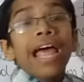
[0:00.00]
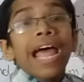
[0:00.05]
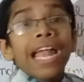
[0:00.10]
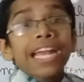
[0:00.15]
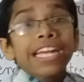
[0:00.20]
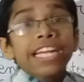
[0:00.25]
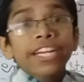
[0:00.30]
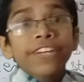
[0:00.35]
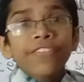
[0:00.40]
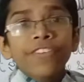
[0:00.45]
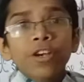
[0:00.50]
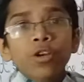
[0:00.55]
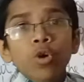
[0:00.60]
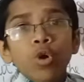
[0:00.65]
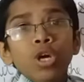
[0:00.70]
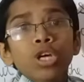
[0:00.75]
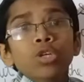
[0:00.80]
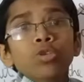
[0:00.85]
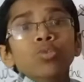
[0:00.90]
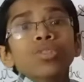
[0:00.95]
and it will go
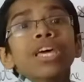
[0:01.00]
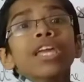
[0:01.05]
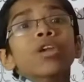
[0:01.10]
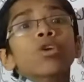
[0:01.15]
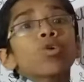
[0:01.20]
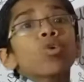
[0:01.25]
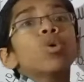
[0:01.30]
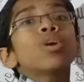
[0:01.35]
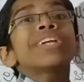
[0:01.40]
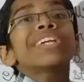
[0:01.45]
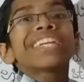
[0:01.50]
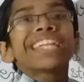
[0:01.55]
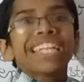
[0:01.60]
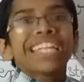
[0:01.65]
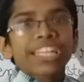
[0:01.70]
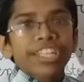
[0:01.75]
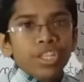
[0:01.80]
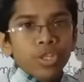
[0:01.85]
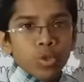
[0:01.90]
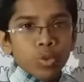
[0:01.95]
into the root
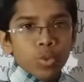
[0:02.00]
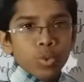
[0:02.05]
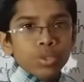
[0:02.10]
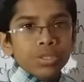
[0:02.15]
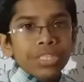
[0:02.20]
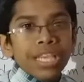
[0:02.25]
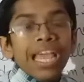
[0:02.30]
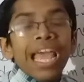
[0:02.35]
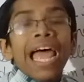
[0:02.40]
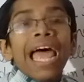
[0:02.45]
tissues